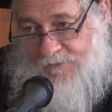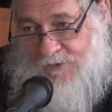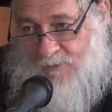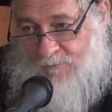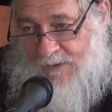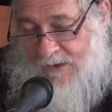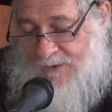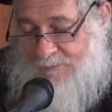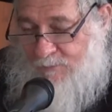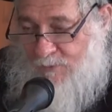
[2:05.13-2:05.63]
You don't
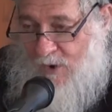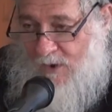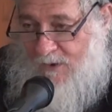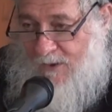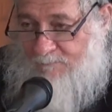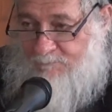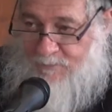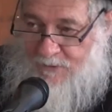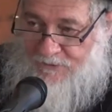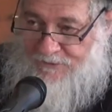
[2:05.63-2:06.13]
make a bracha
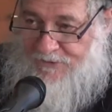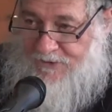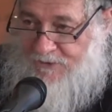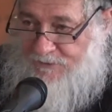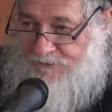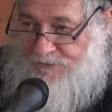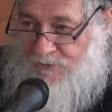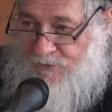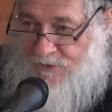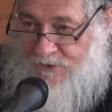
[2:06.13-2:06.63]
on building a
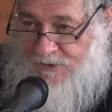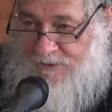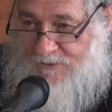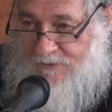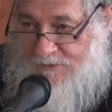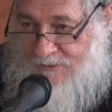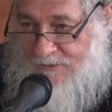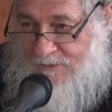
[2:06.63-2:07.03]
sukkah.